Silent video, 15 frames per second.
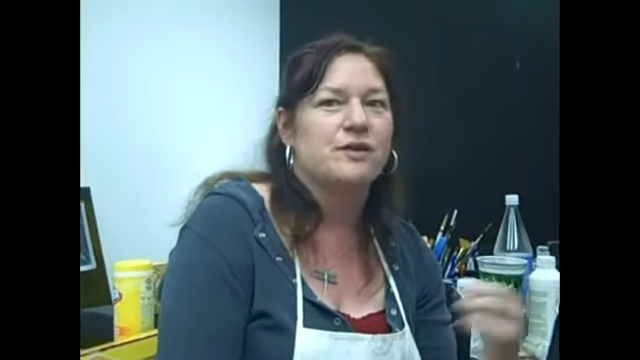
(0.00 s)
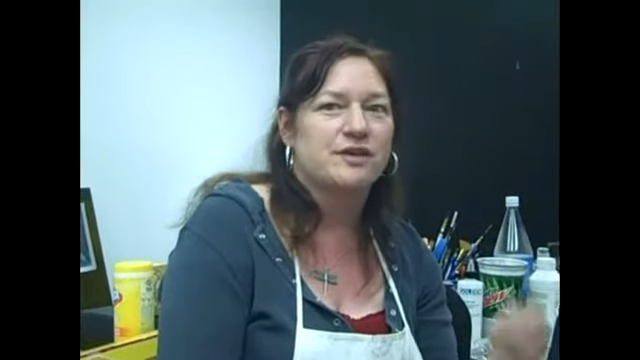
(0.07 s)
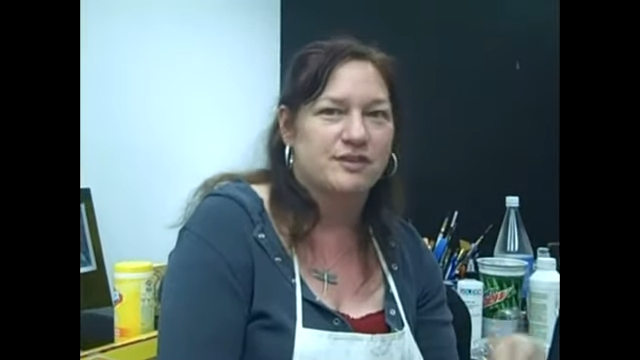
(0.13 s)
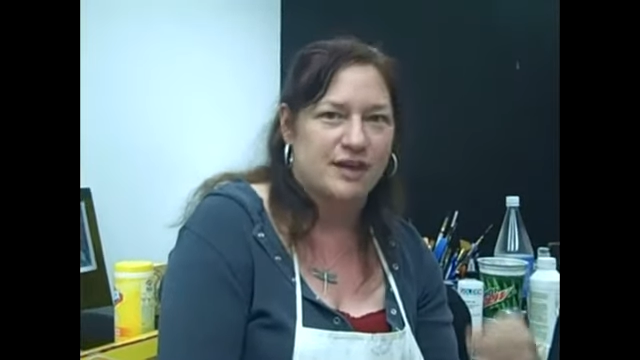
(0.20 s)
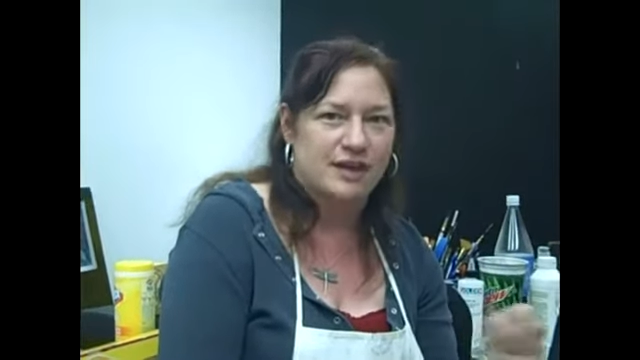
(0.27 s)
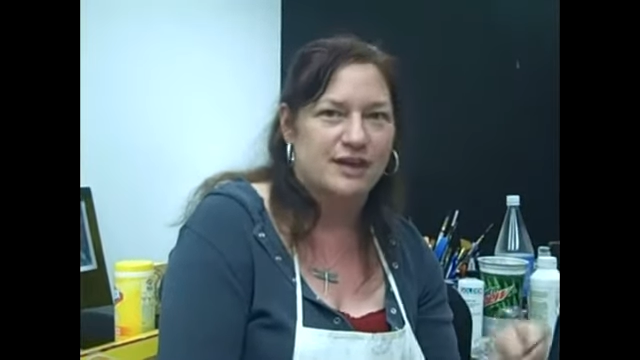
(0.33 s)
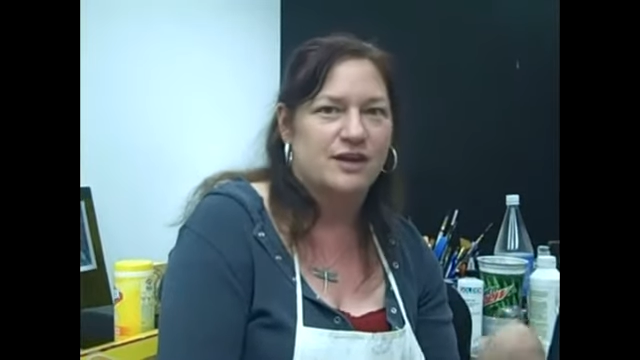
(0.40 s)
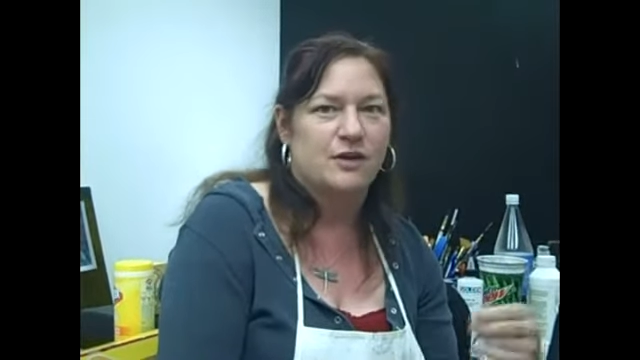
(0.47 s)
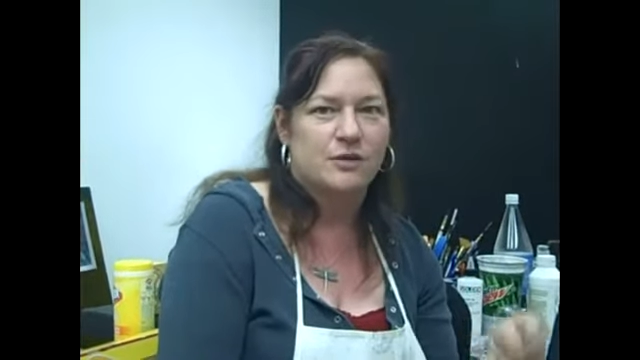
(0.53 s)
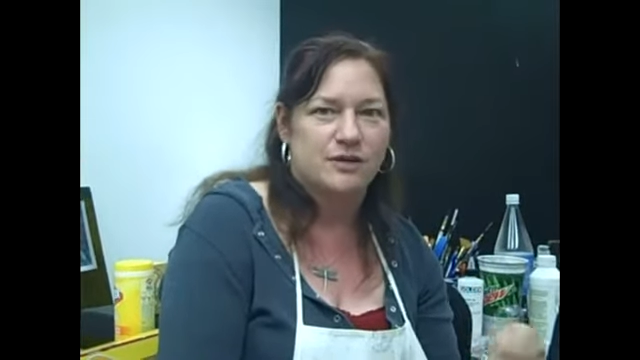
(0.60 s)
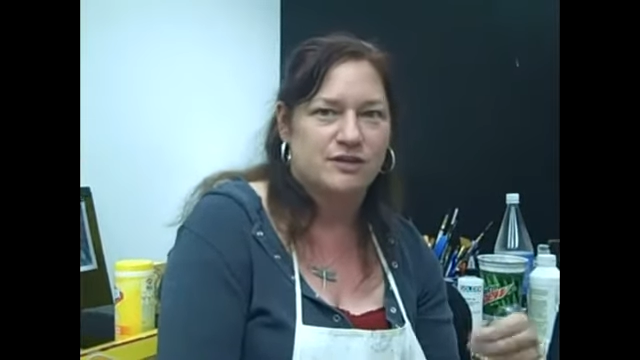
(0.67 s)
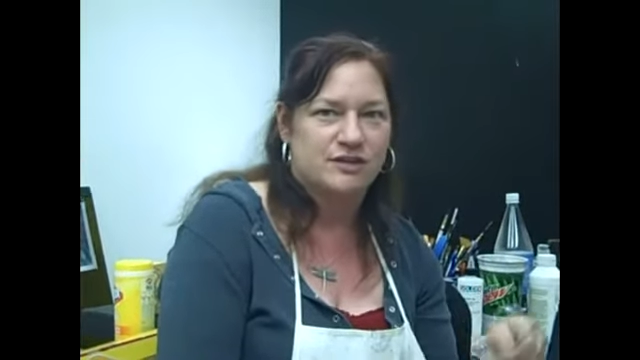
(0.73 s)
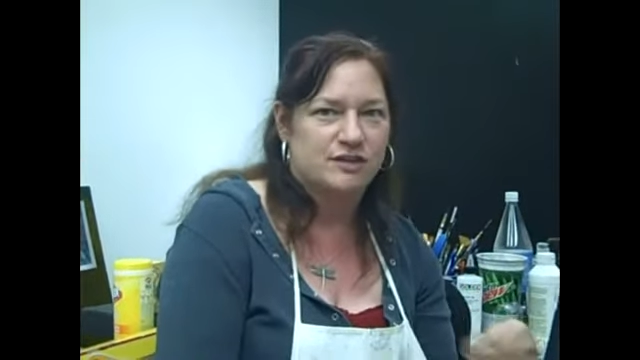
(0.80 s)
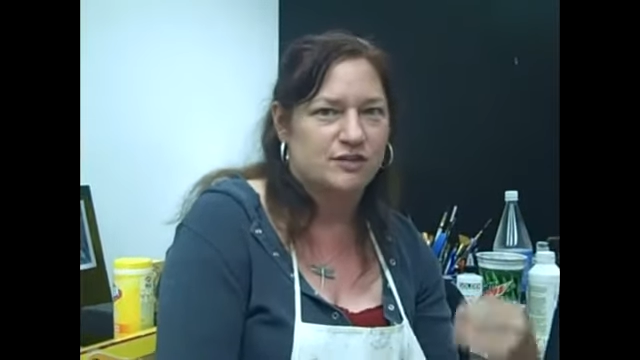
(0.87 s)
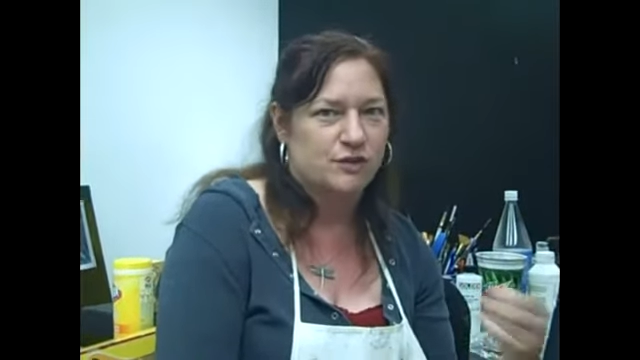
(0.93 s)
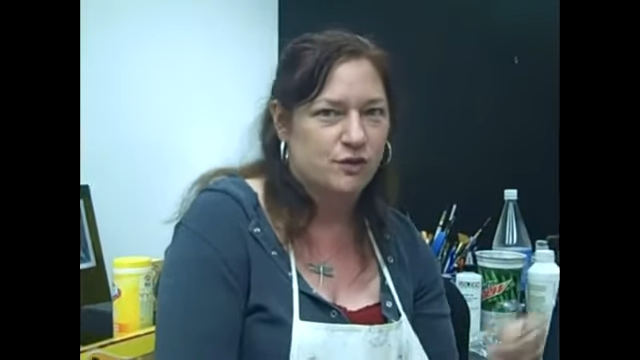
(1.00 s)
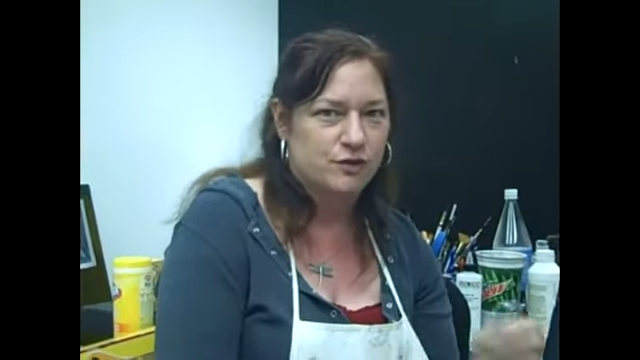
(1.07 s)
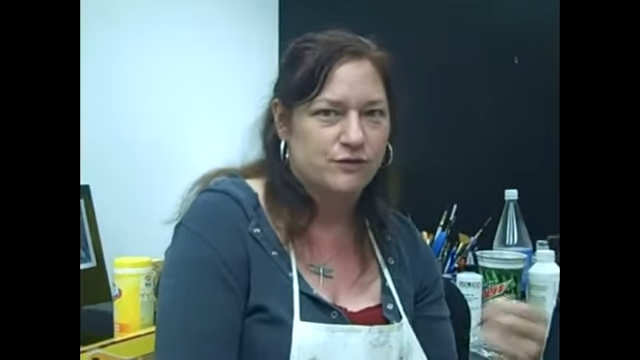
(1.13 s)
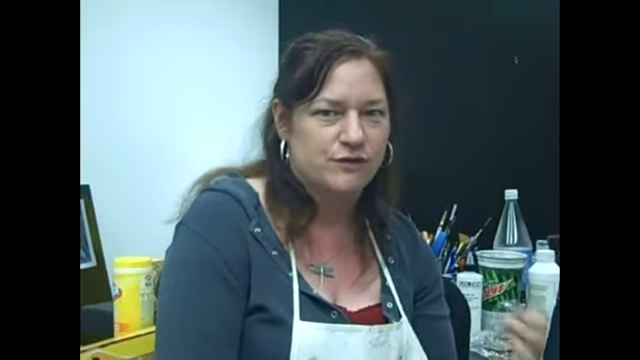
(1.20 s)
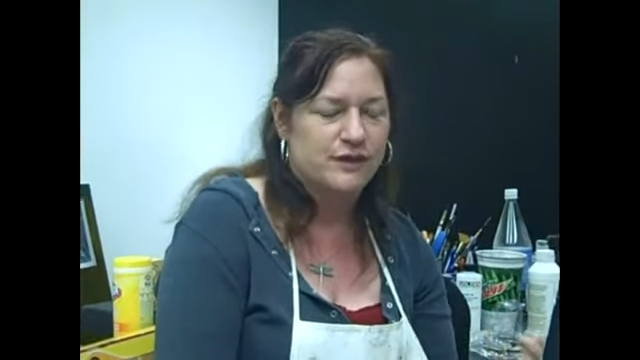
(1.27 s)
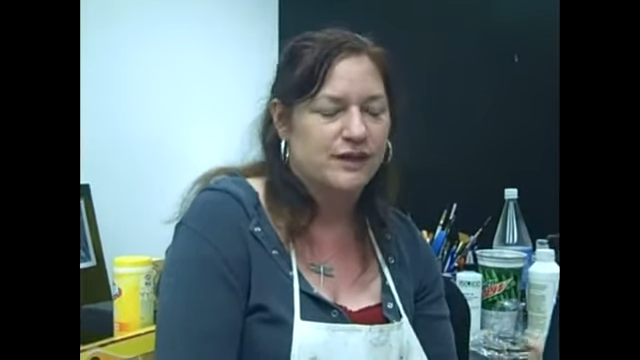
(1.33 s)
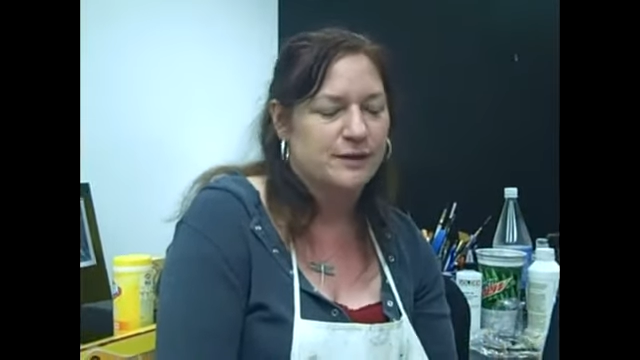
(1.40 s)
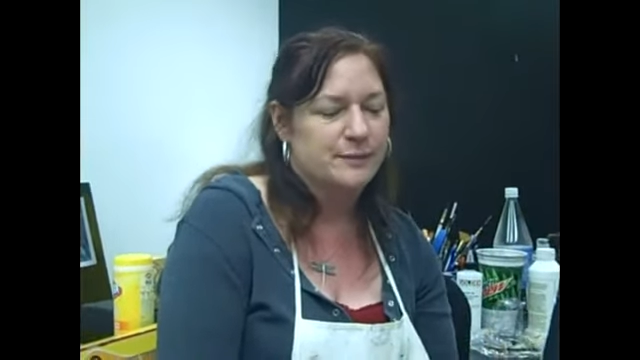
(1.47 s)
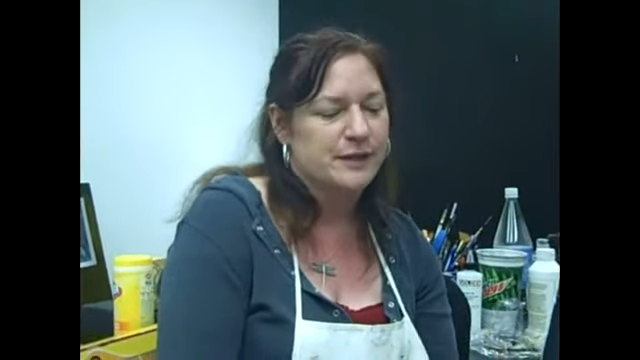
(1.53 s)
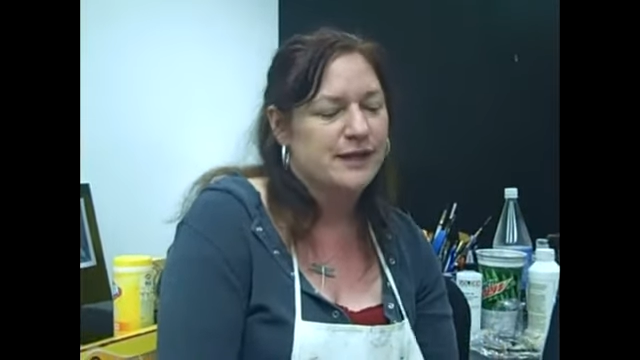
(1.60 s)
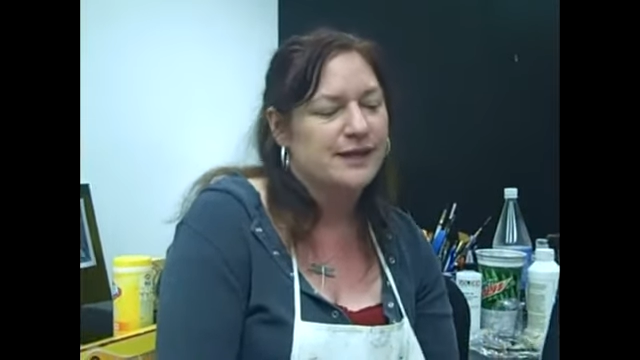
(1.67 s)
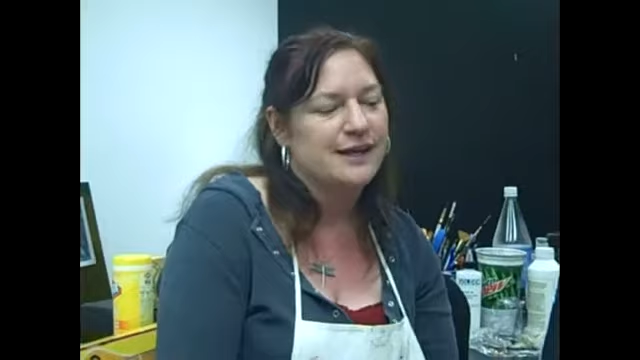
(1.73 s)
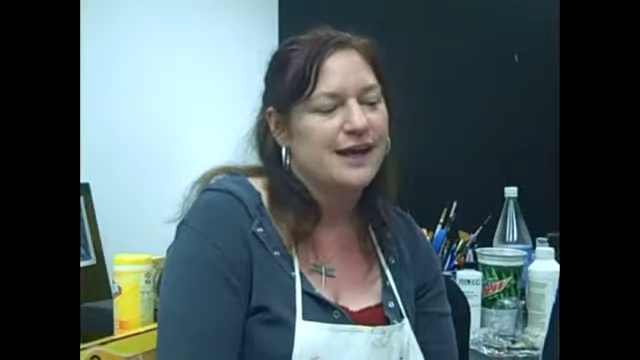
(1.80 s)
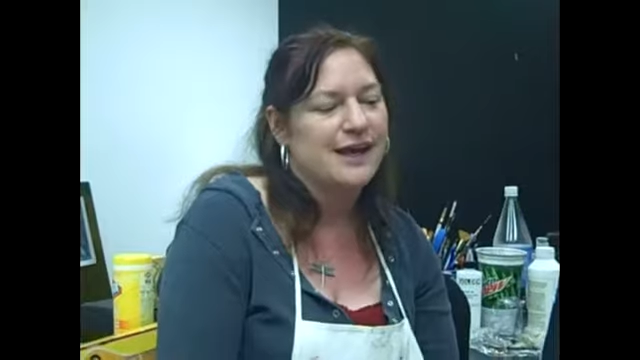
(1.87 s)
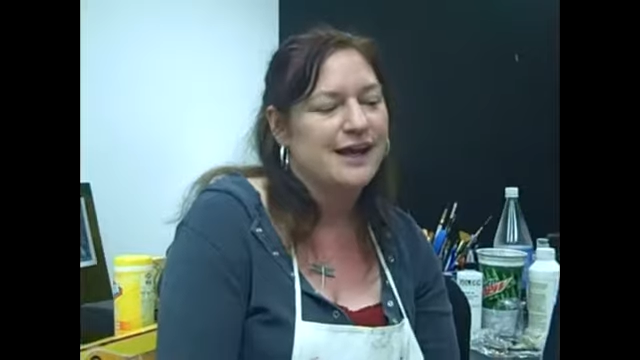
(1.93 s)
so he's kind of known as this goofy
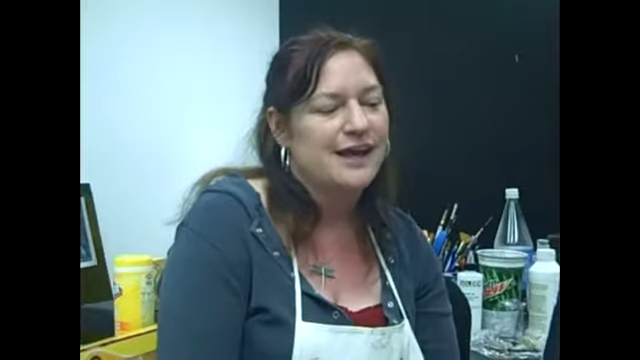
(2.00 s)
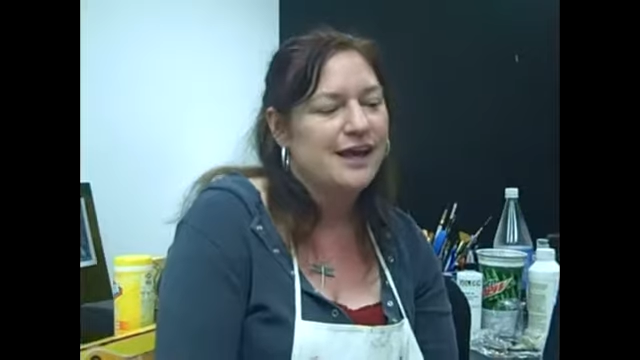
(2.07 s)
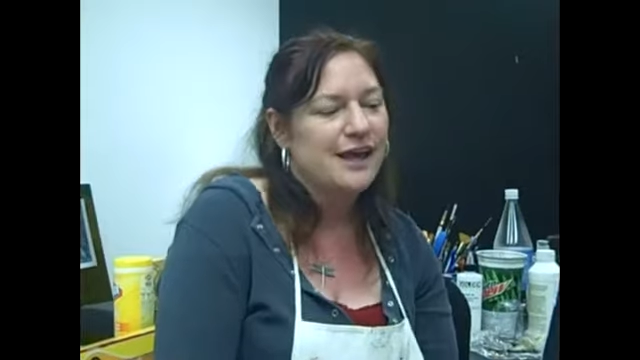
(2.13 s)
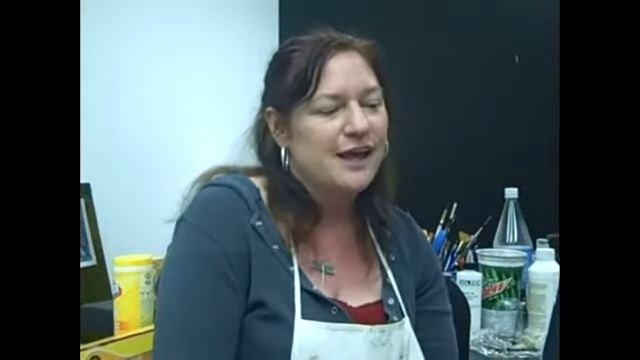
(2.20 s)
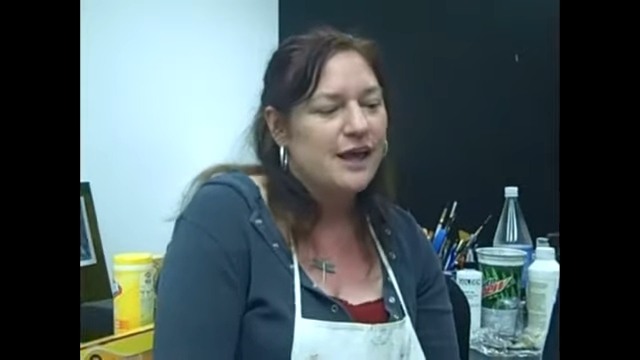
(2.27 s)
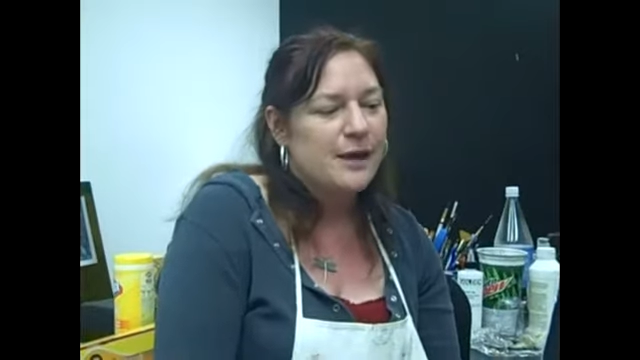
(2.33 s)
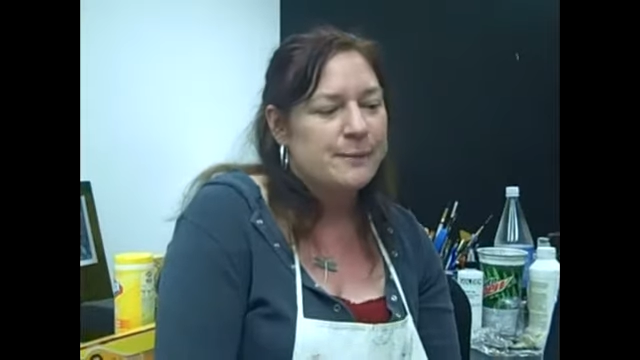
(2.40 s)
comedian guy.